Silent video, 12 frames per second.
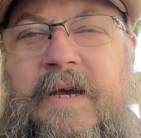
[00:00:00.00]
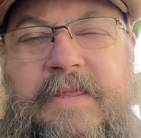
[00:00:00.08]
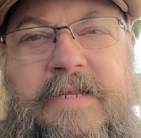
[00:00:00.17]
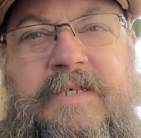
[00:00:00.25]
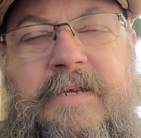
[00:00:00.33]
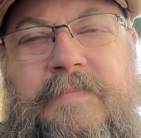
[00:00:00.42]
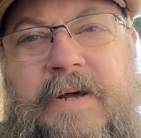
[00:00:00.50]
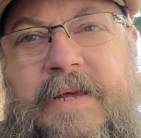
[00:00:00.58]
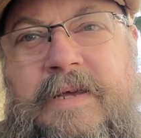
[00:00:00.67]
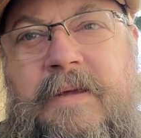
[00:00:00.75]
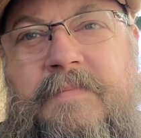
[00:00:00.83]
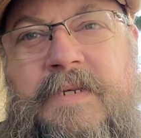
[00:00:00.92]
And then somebody
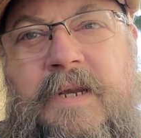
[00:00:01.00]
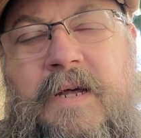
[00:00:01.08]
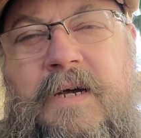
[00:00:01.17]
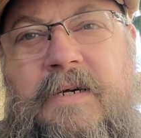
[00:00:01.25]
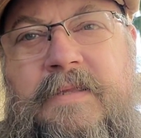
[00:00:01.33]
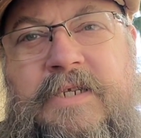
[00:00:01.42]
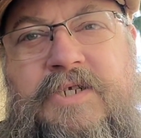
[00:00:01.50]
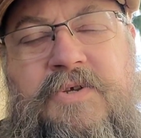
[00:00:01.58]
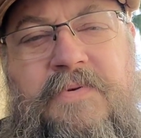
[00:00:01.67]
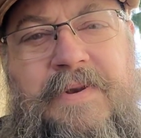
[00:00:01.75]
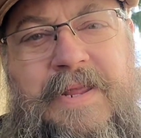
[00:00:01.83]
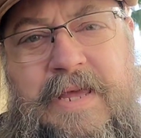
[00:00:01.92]
comes along that's
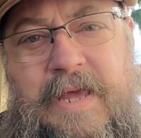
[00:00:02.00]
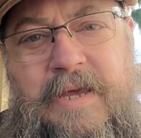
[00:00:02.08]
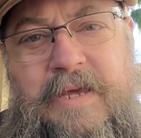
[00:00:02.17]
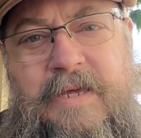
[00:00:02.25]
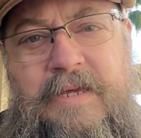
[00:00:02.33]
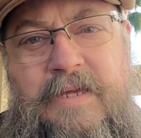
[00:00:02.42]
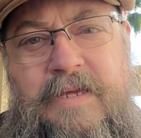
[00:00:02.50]
unique,